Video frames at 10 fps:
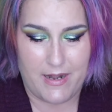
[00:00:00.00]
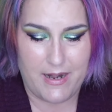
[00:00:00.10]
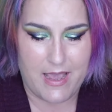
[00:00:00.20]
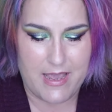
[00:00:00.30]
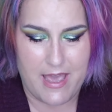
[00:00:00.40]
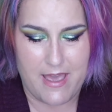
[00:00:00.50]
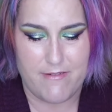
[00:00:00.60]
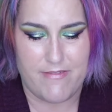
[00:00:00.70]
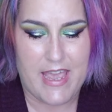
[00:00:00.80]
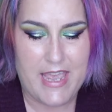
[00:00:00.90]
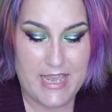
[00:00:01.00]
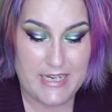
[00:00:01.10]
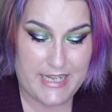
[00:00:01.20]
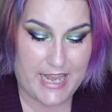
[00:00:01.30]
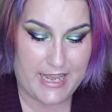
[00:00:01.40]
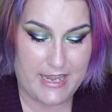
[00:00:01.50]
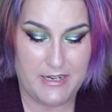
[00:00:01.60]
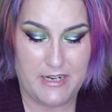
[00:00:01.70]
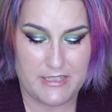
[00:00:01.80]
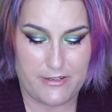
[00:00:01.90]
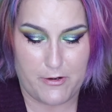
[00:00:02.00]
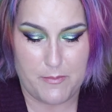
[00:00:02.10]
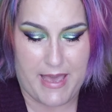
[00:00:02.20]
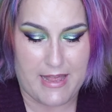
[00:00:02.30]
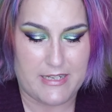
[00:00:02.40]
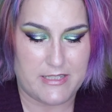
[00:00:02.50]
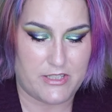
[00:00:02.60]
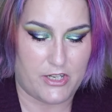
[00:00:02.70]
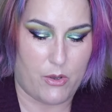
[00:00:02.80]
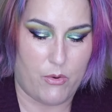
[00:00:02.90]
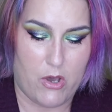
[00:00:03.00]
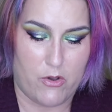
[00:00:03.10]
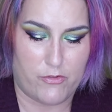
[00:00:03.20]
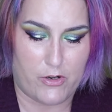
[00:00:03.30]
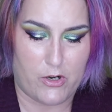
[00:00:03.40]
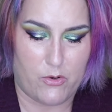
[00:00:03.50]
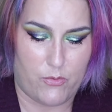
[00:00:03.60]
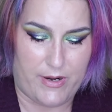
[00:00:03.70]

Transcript: and I have 10 different palettes to go over